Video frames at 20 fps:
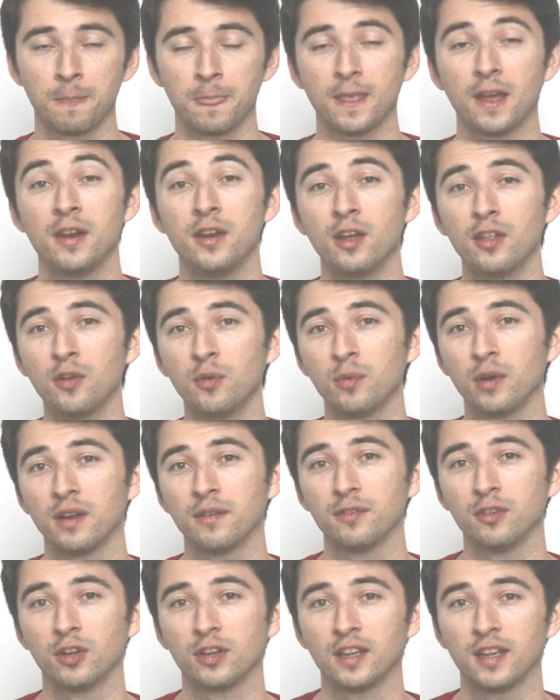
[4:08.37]
Another way
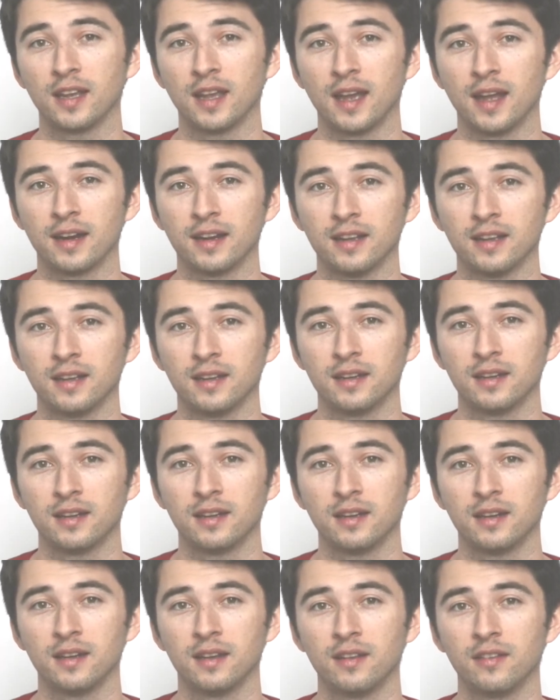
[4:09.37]
of looking at it
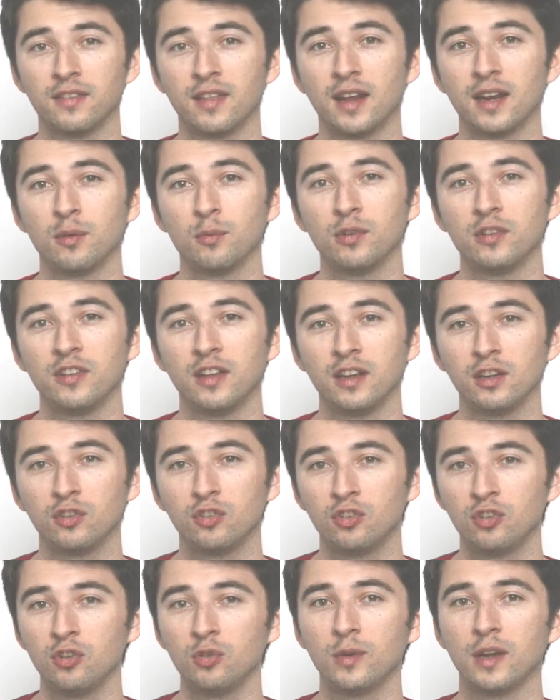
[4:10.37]
is that it would take
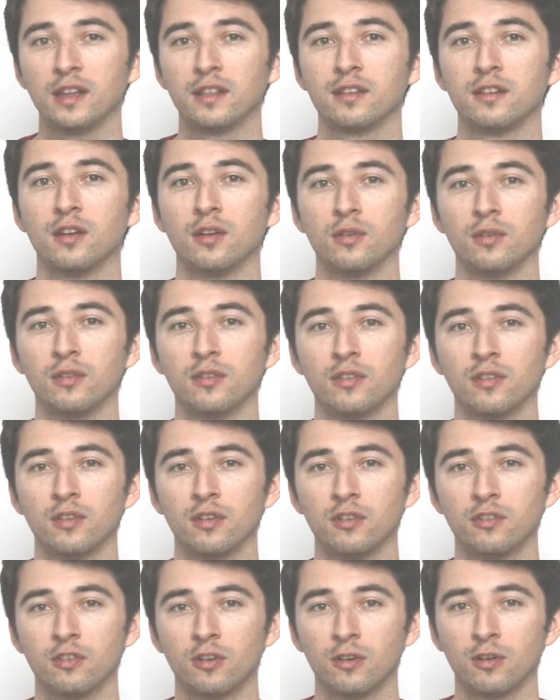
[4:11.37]
2 eighth notes
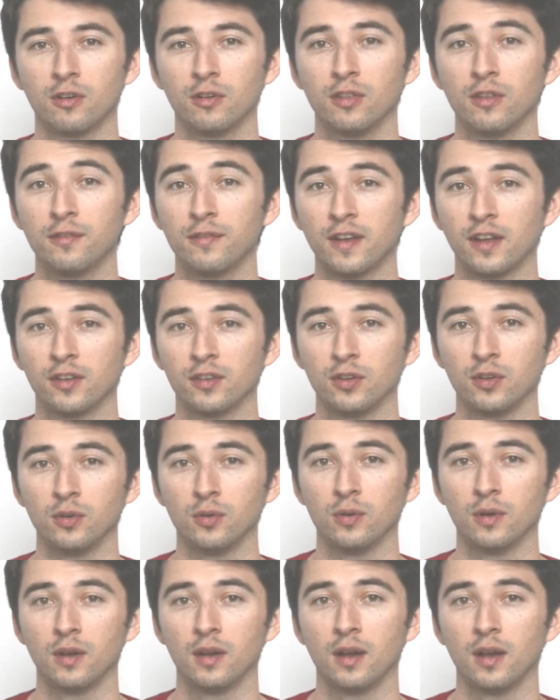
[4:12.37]
to earn the value
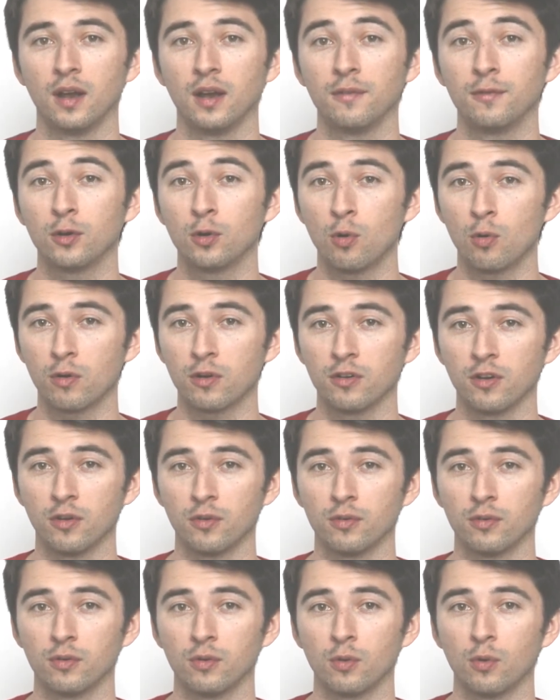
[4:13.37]
of a quarter note,
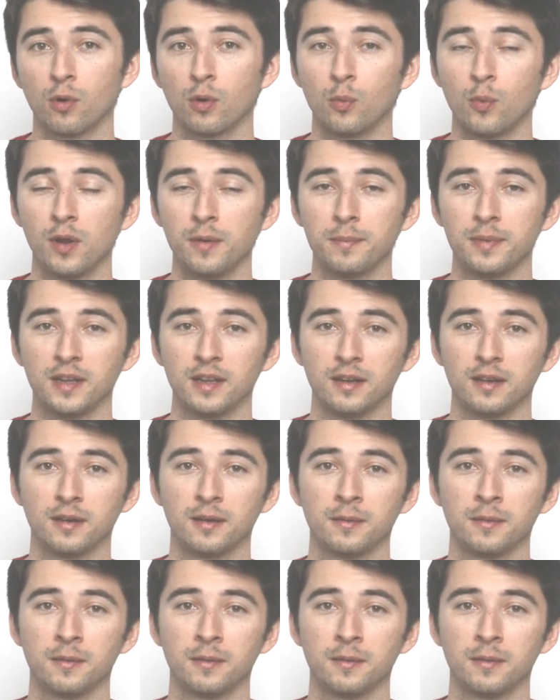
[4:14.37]
or 1 beat.